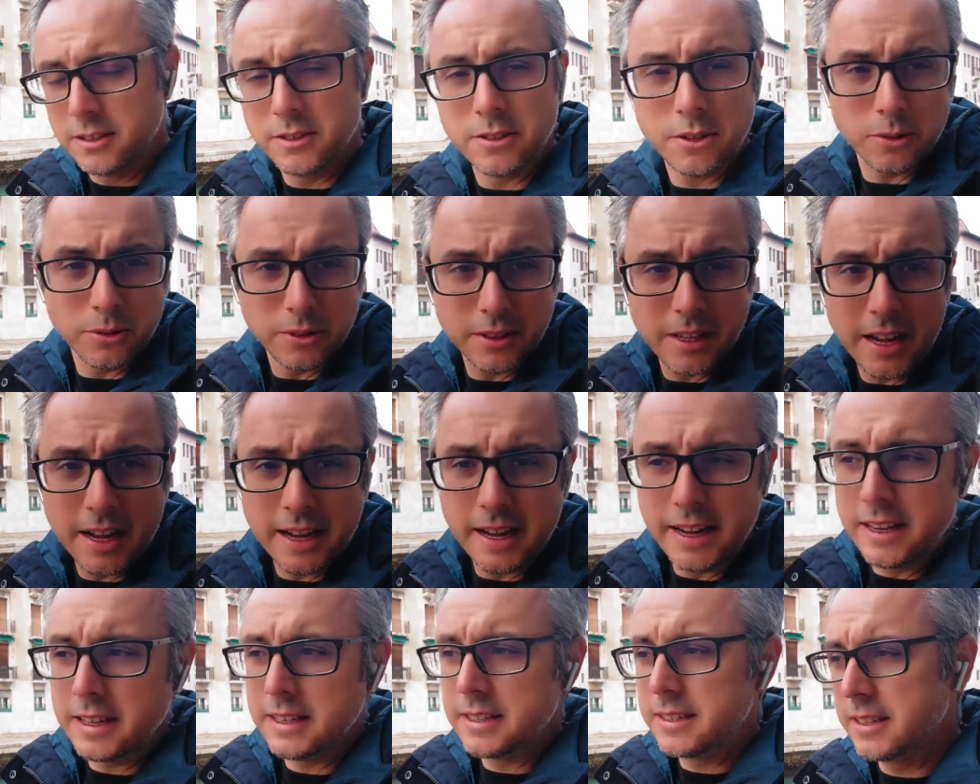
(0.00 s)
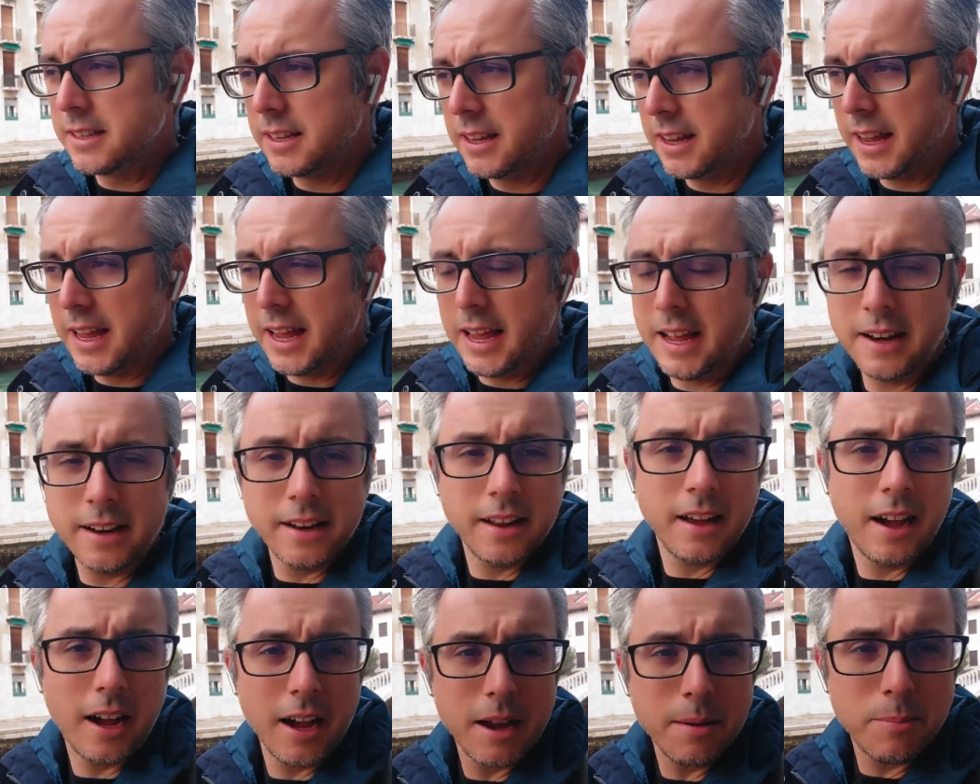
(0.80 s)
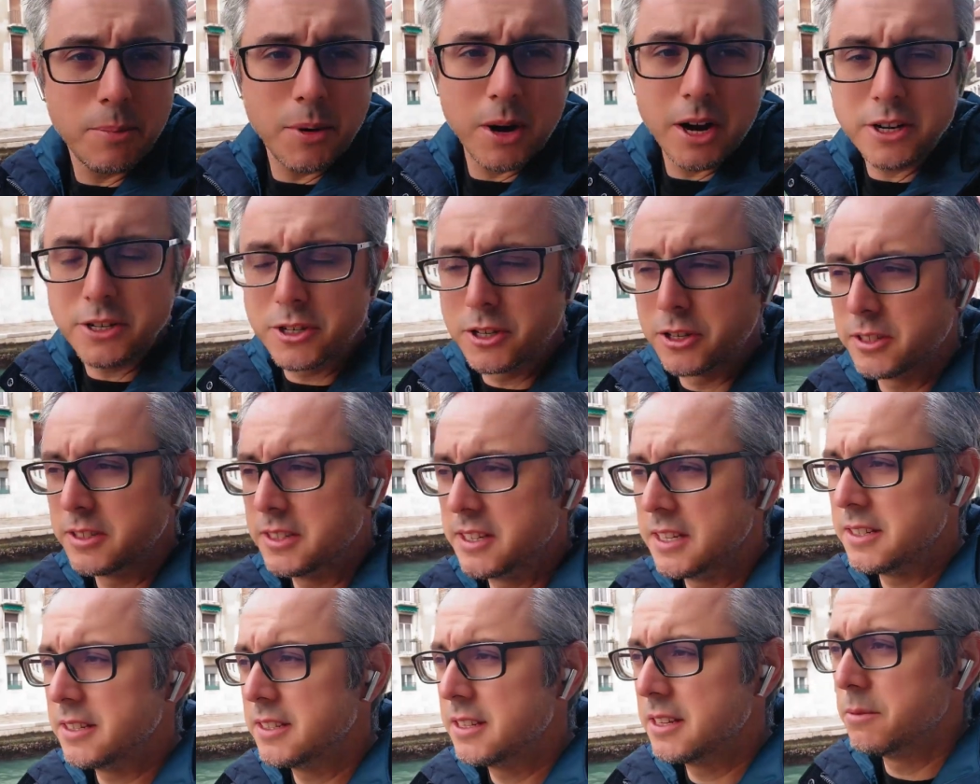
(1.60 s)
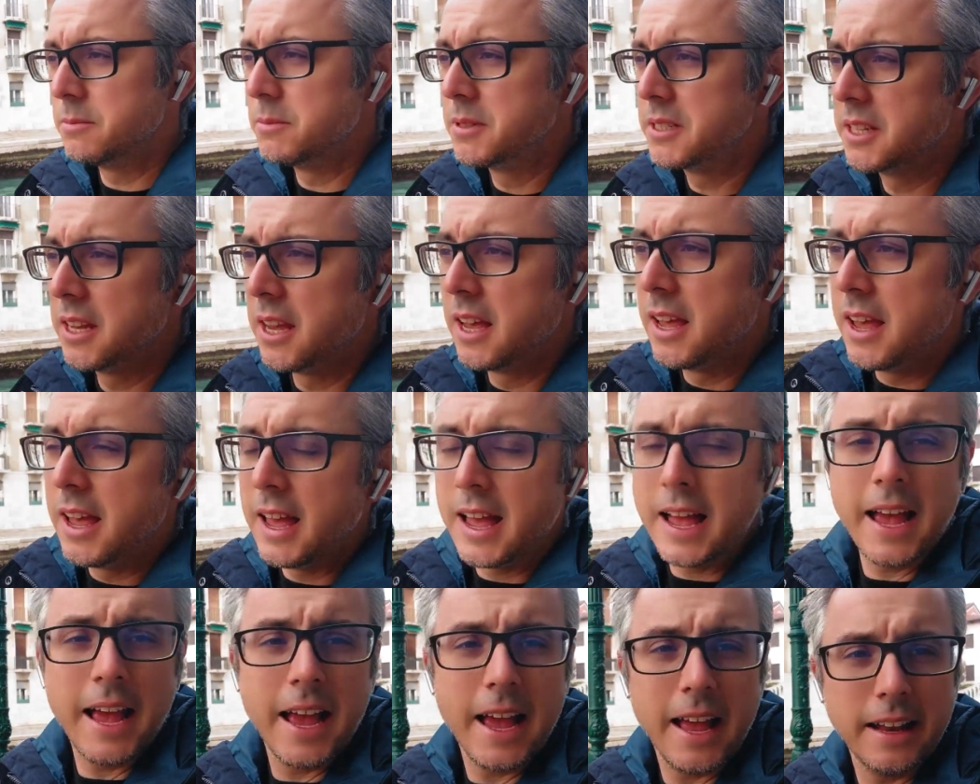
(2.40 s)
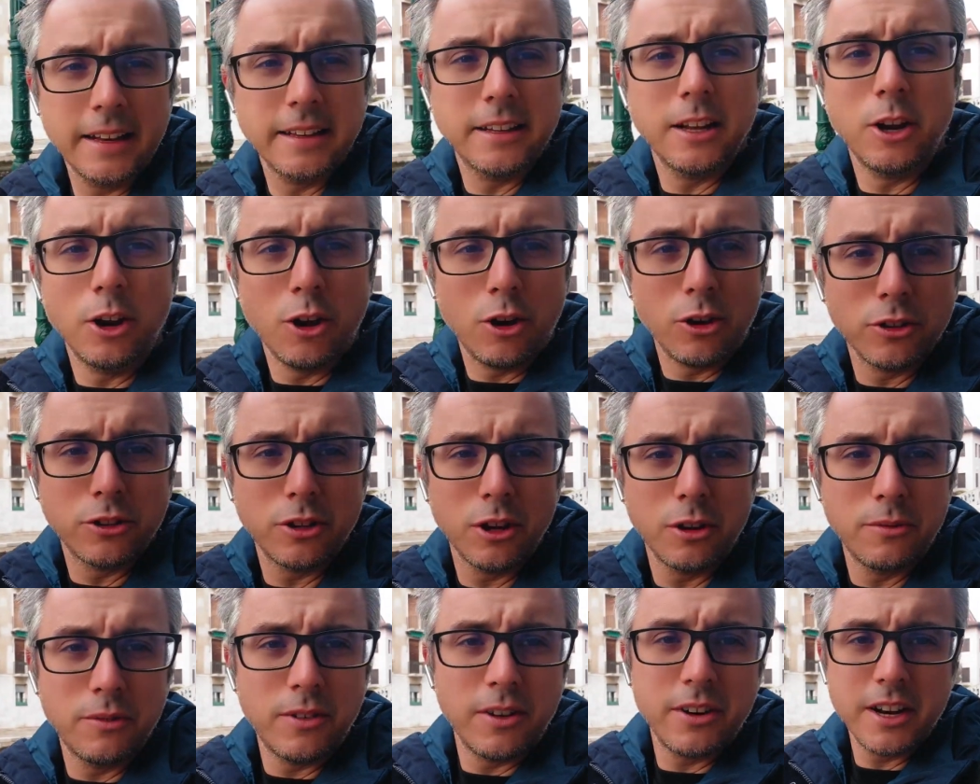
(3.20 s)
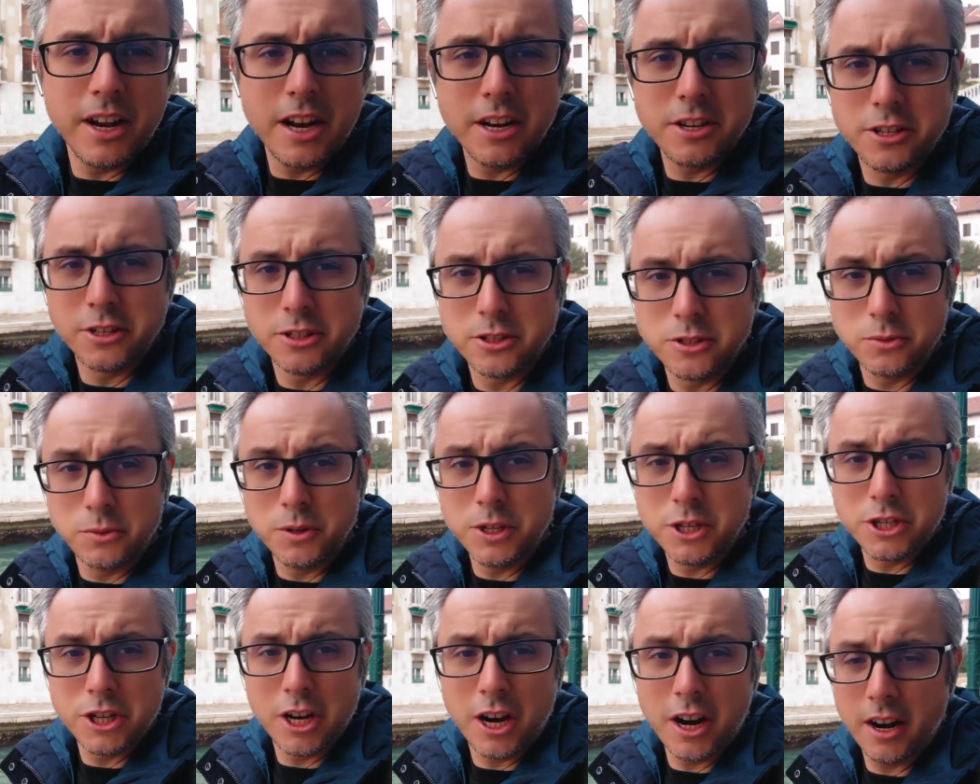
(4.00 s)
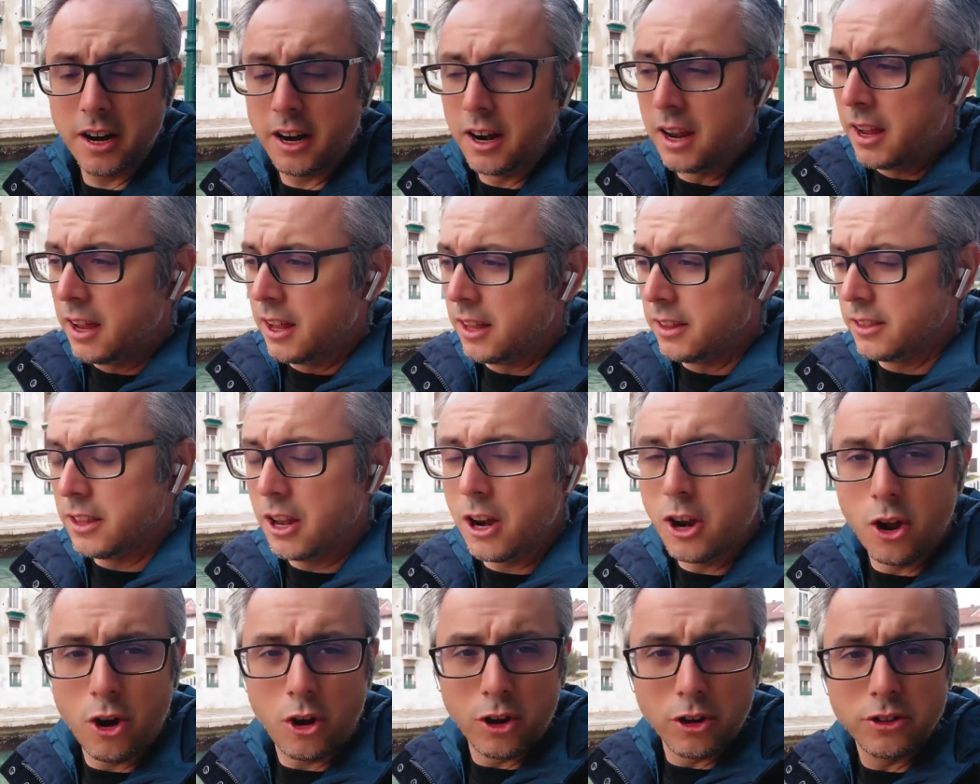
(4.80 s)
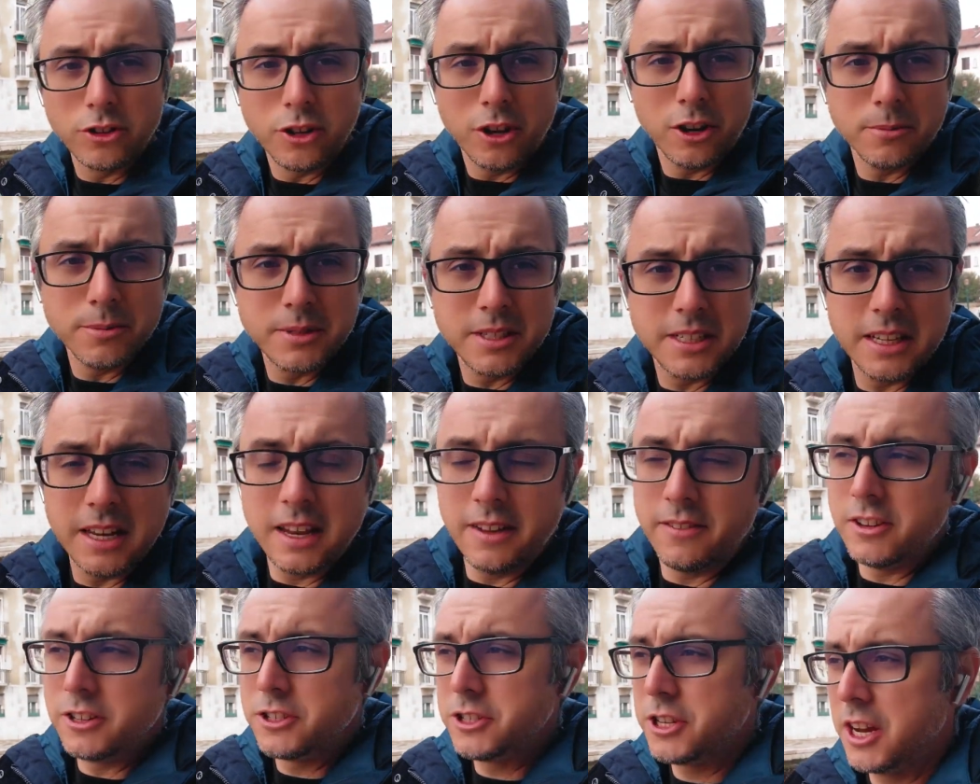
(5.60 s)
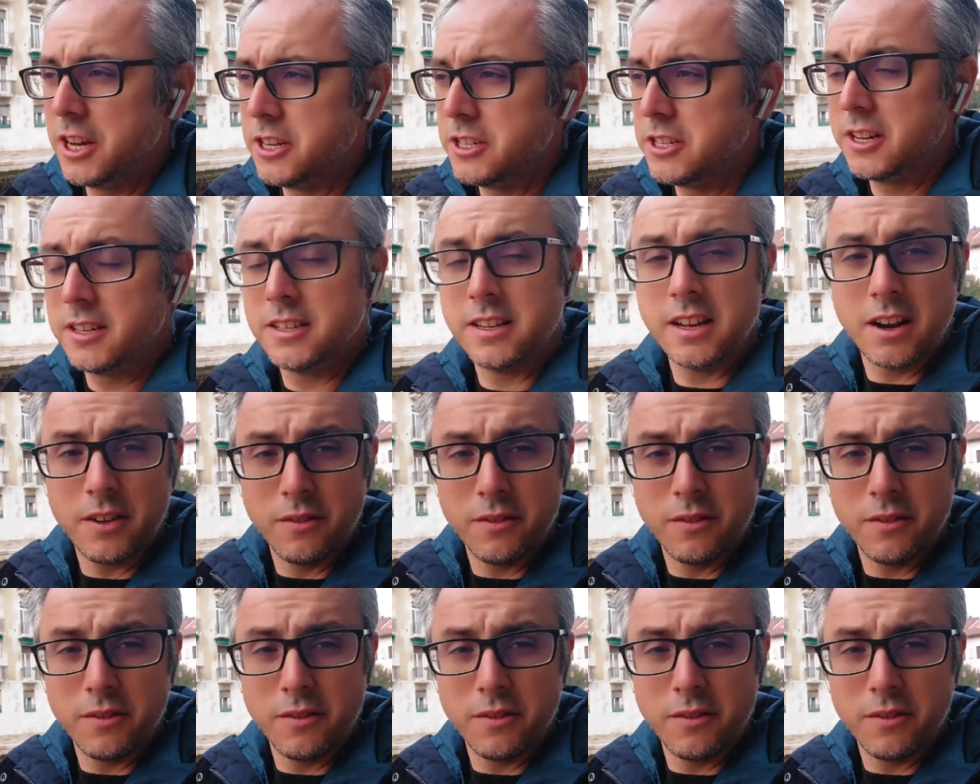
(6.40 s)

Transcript: so tides and high pressure systems, and the long-term variations, which are the long-term sea level changes.